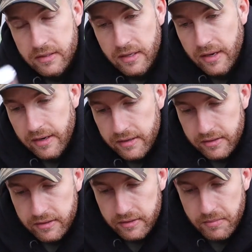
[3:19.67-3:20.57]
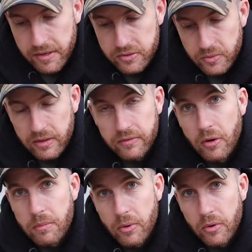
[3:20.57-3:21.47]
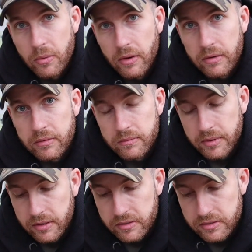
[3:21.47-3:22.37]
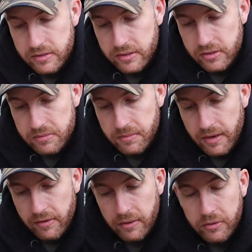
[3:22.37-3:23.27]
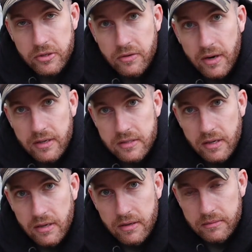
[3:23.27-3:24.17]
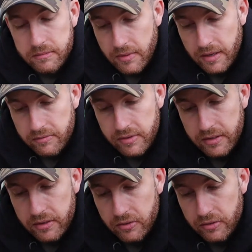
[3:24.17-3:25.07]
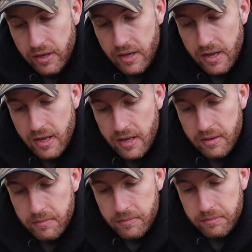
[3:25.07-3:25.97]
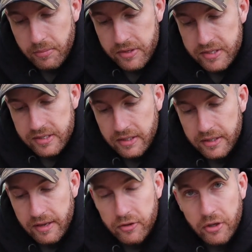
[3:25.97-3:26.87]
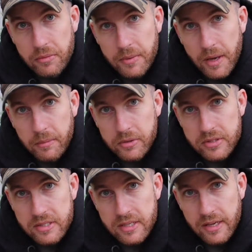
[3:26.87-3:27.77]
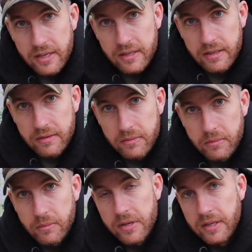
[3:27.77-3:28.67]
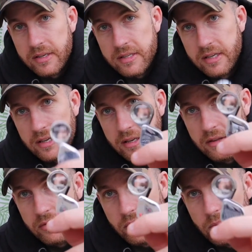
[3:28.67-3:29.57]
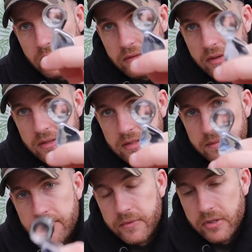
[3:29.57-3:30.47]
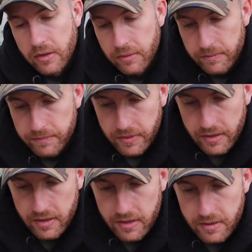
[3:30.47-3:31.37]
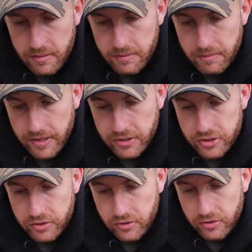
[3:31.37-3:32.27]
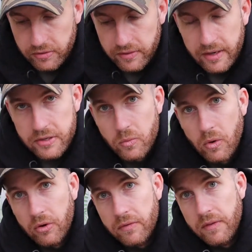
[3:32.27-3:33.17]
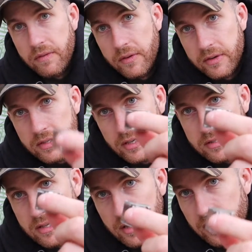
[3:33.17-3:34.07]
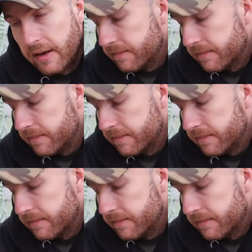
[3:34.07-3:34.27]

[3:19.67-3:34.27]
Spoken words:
then you may as well have not bought one, because it doesn't matter how good your eyes are. Mine are really good, but you're still never going to be able to see what you can see through one of these. So make sure that is one of the first things that you get.